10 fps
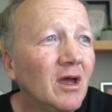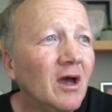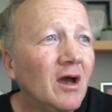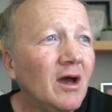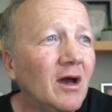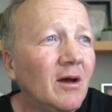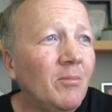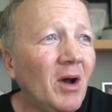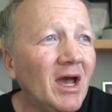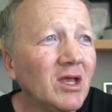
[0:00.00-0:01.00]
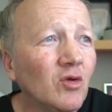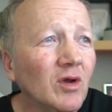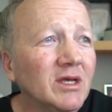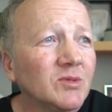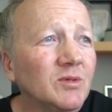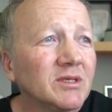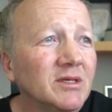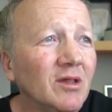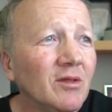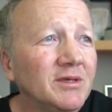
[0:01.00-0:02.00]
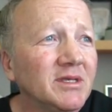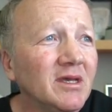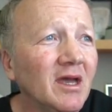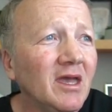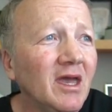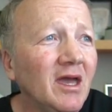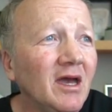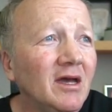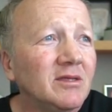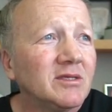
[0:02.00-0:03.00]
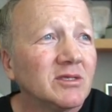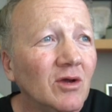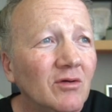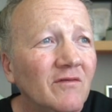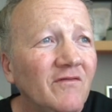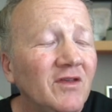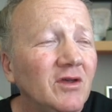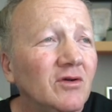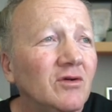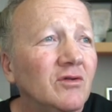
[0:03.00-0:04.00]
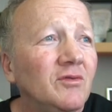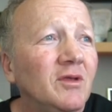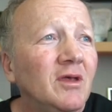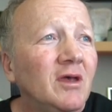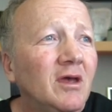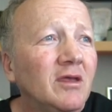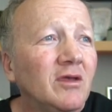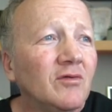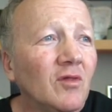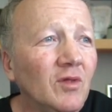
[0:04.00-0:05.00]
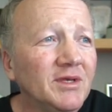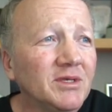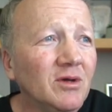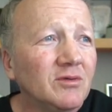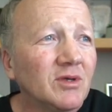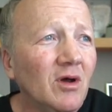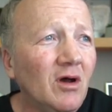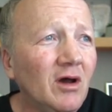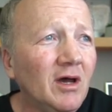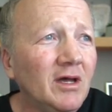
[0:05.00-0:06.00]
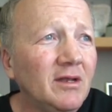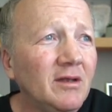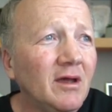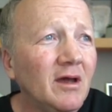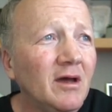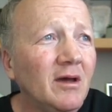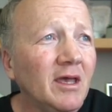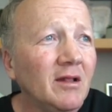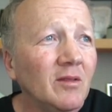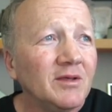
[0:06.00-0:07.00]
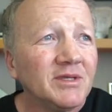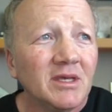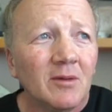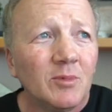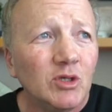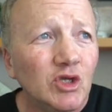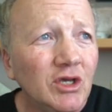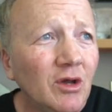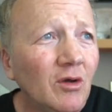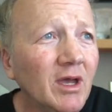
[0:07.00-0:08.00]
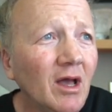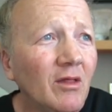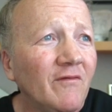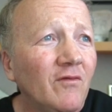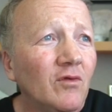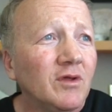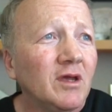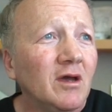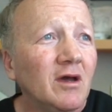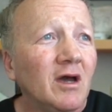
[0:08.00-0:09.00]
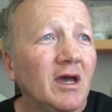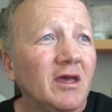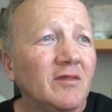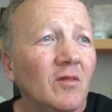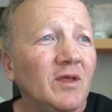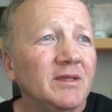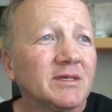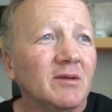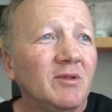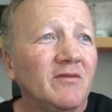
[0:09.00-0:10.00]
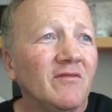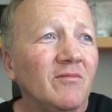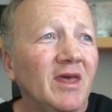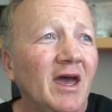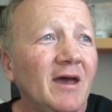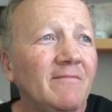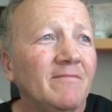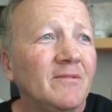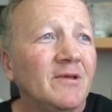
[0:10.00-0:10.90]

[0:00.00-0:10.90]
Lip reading: Pinecrest was another listing I had. Stonefield, the list goes on. I had a listing up in Chico, California. I had the leads come in from that.